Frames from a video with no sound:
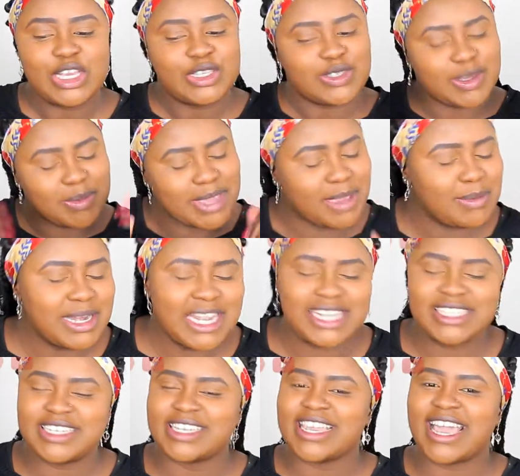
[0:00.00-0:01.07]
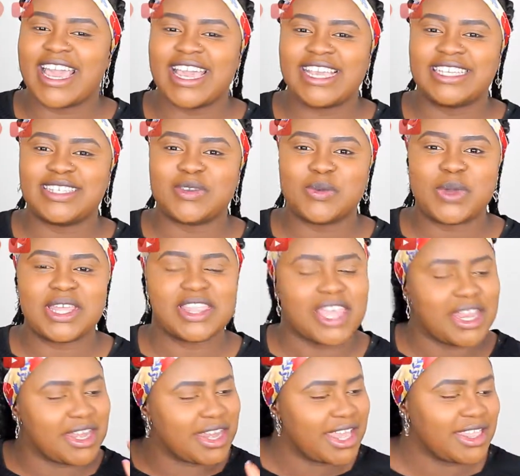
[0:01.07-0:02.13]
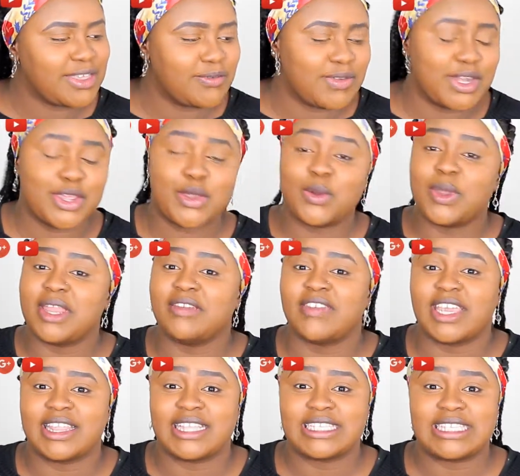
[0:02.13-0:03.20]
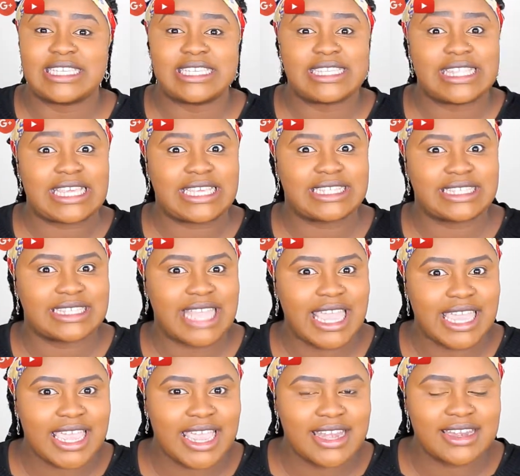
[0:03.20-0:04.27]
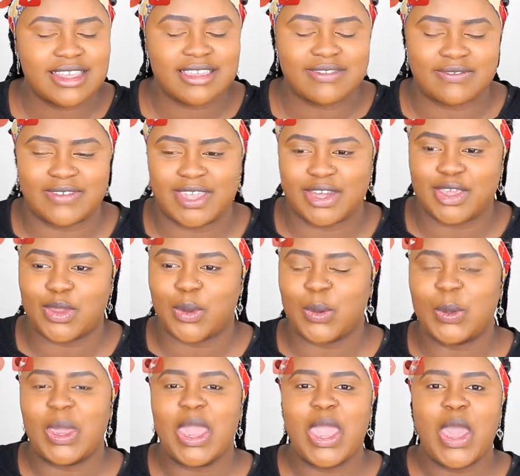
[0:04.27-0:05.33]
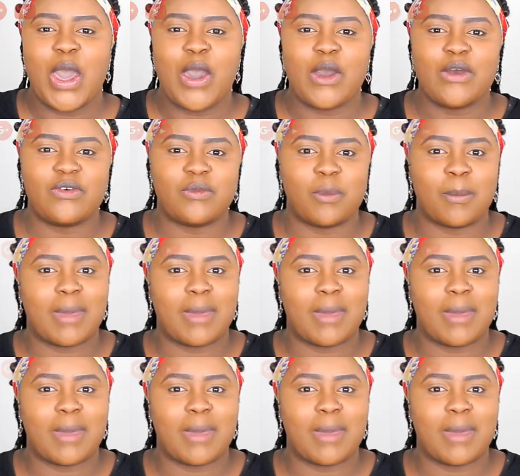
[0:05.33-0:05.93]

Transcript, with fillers: so i'm coming at you guys with another video in fact this is the second video of